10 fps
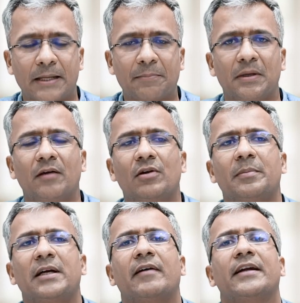MBA will
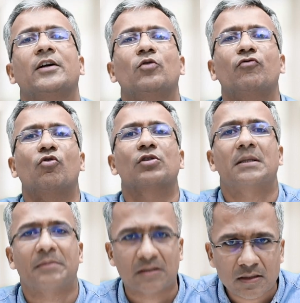be divided into 4
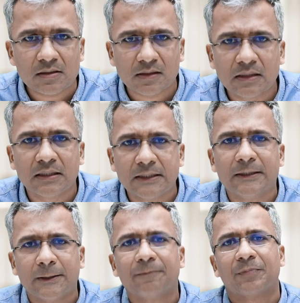semesters,
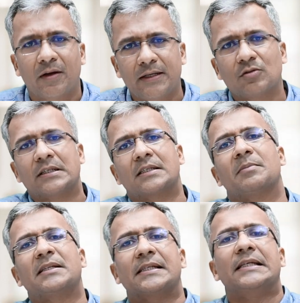right? So 6
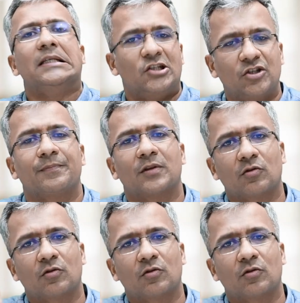months each.